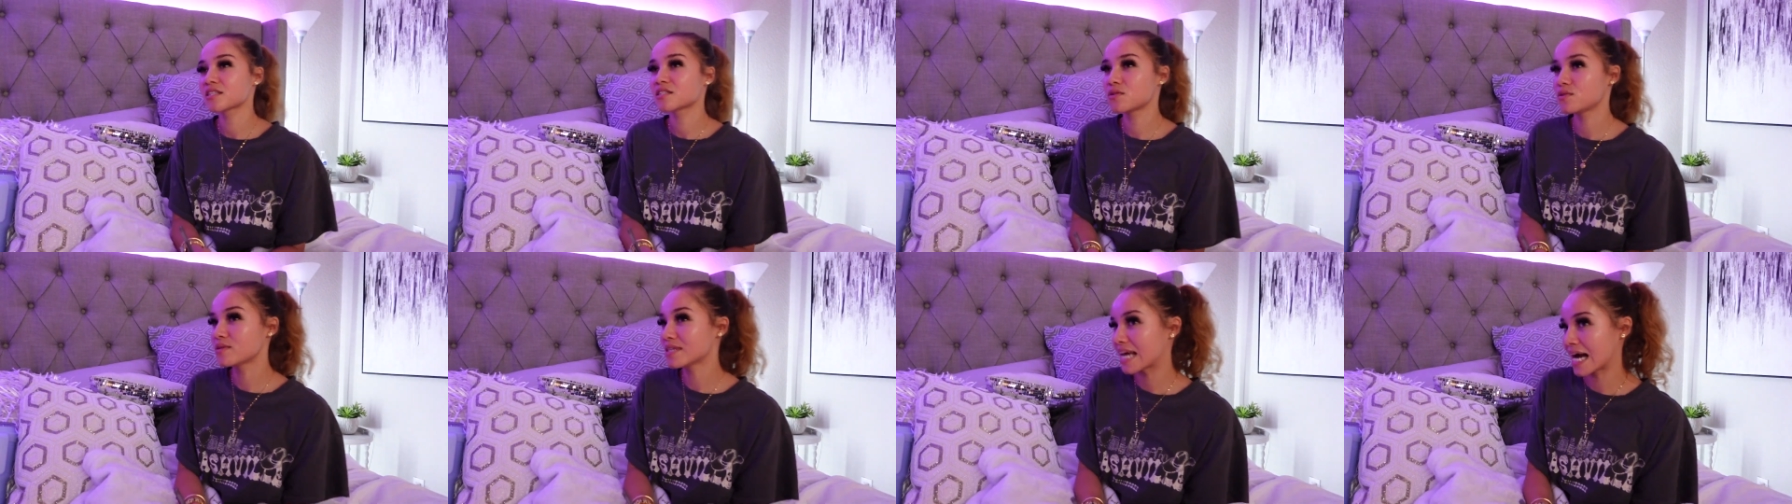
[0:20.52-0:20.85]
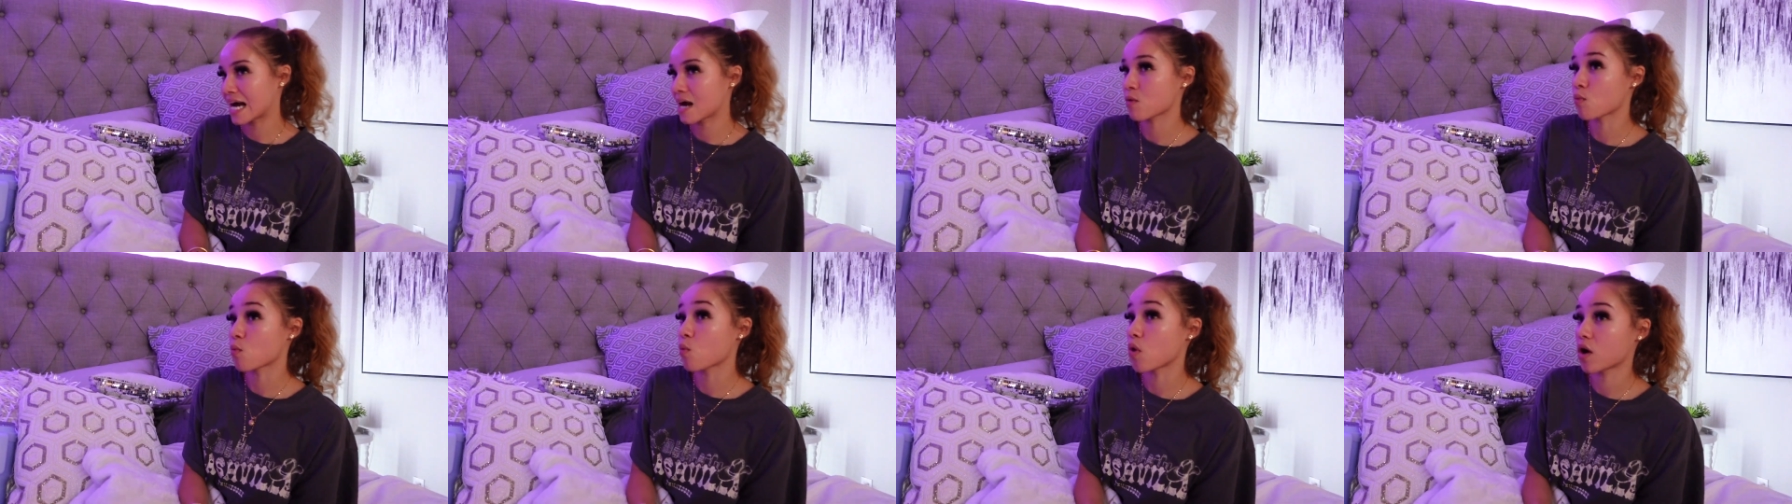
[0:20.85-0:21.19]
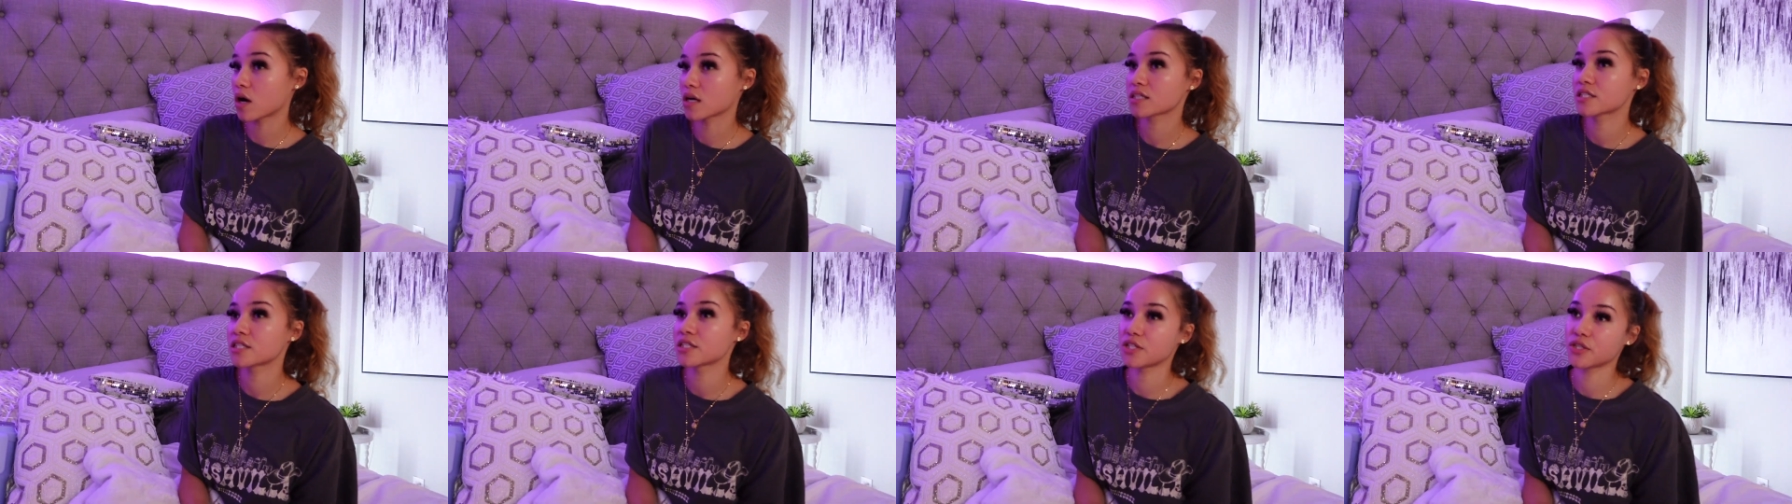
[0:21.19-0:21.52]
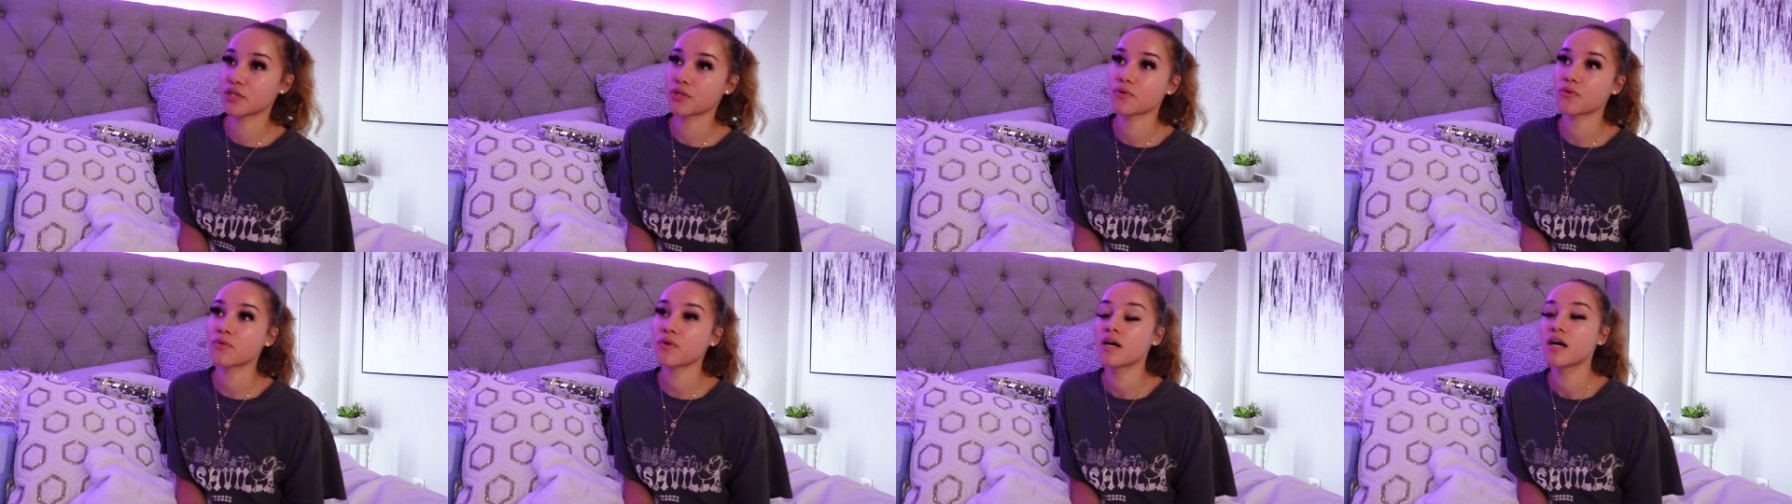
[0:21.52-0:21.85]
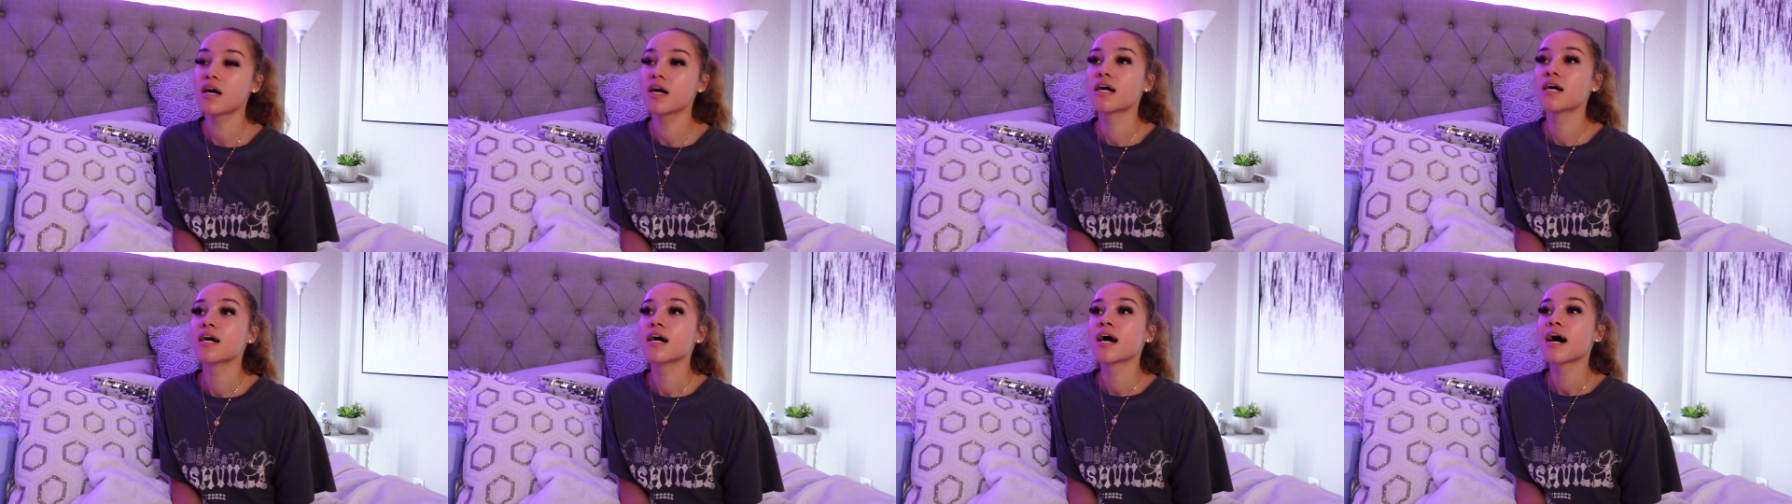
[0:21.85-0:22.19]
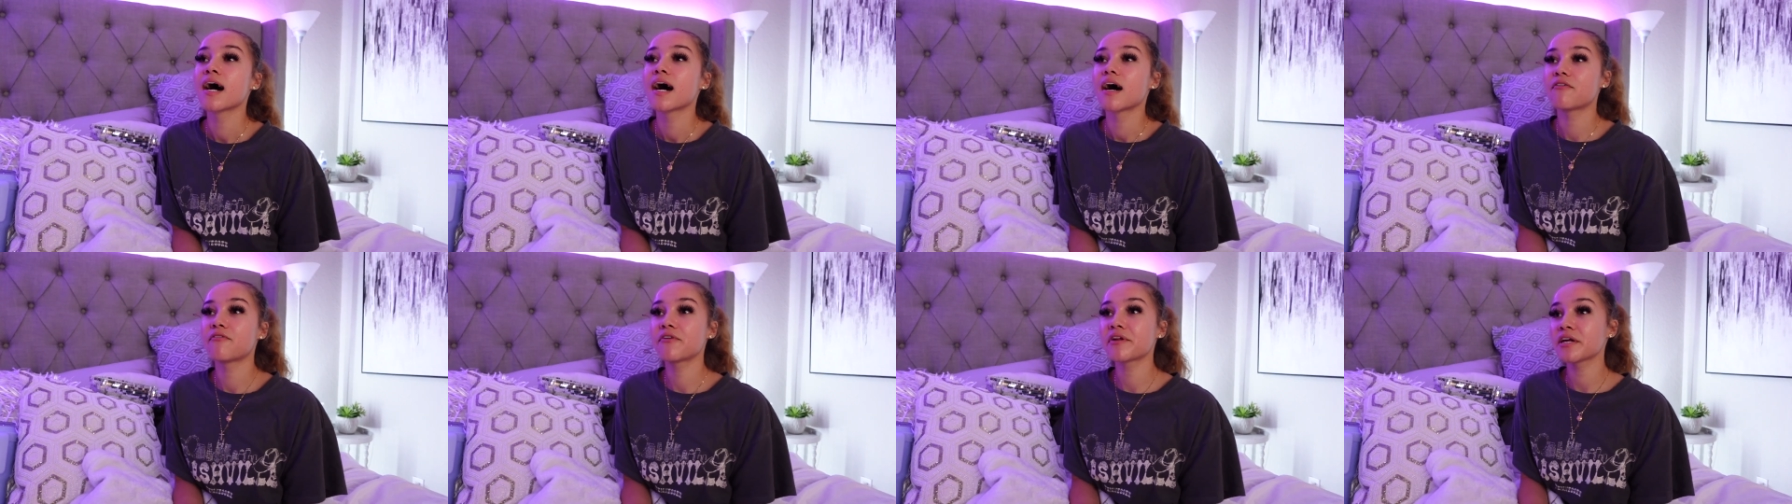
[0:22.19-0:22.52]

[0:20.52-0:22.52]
do not want to do, a